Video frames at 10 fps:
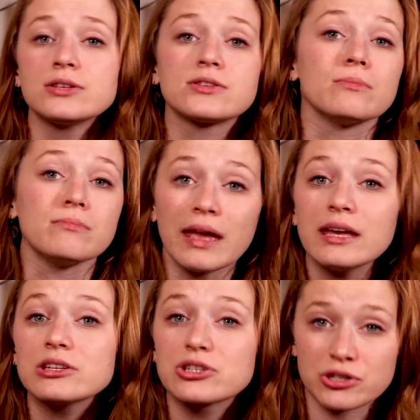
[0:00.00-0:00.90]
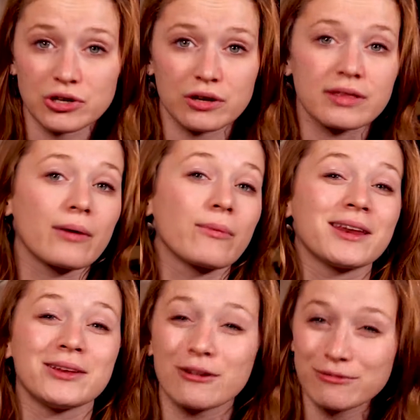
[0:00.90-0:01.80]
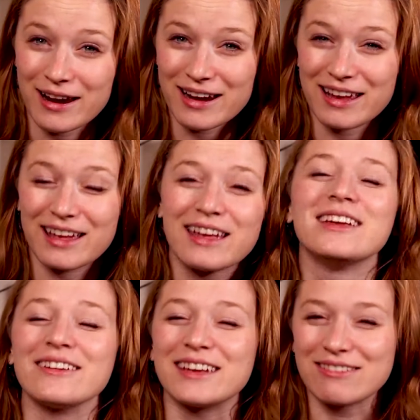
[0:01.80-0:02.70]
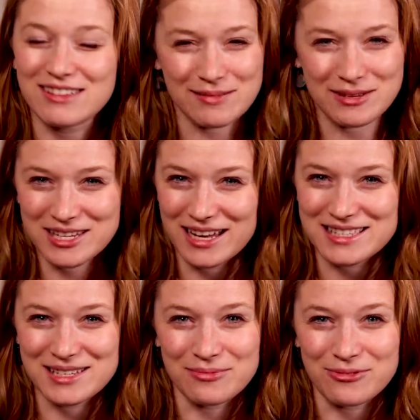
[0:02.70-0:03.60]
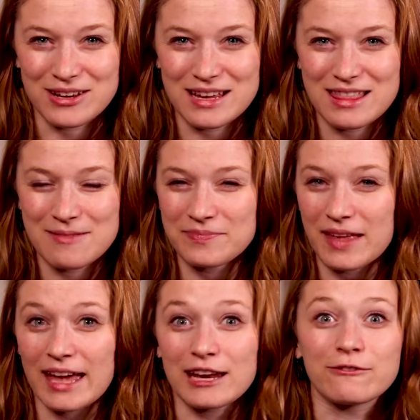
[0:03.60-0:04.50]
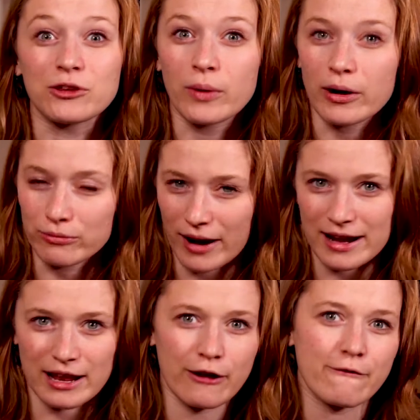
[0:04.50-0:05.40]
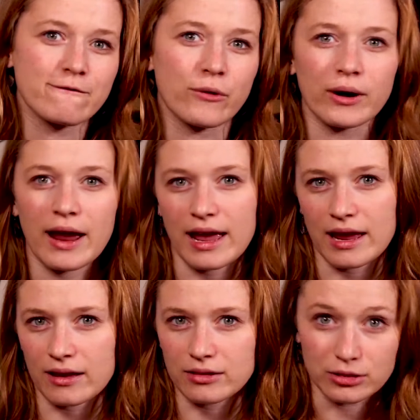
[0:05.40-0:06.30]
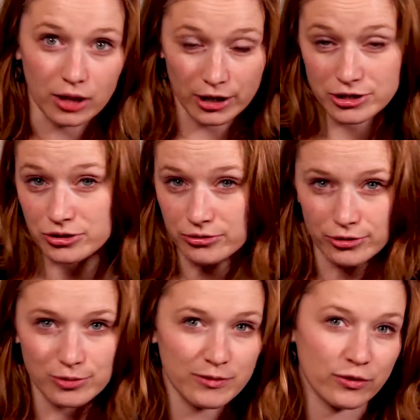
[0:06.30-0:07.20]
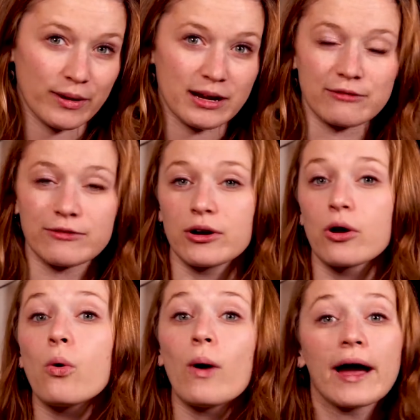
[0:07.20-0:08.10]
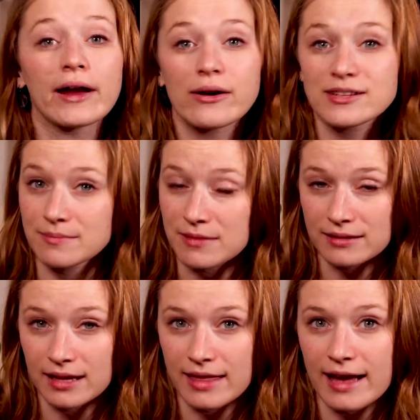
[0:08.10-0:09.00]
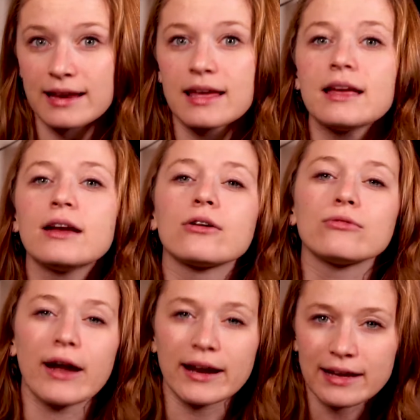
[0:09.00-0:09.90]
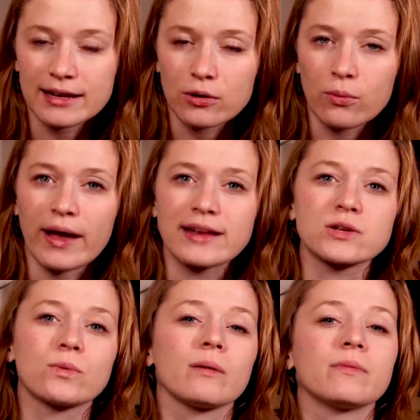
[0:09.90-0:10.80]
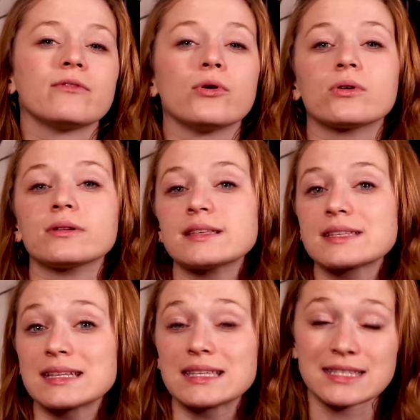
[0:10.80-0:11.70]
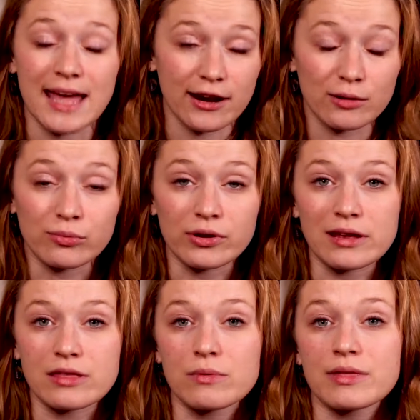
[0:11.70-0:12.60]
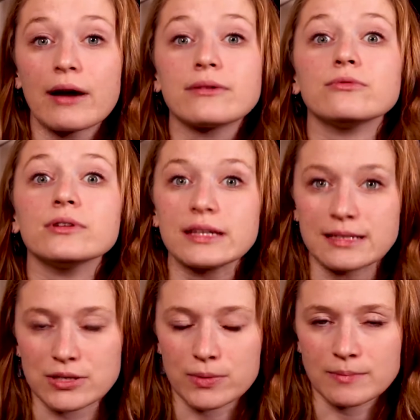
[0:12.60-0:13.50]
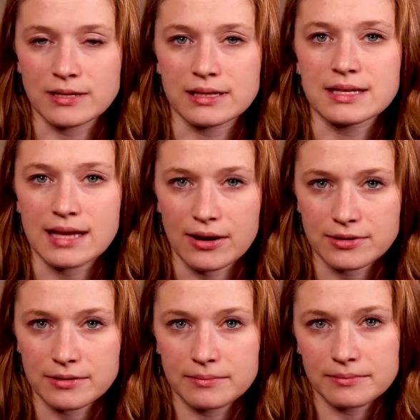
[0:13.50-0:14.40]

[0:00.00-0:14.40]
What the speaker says: So make sure that when you are writing, you're giving them a chance to breathe. And if you are writing for a larger group, if you're writing for a choir or something like that, write it in a way to where the vocalist can stagger breathe without really disrupting the sound.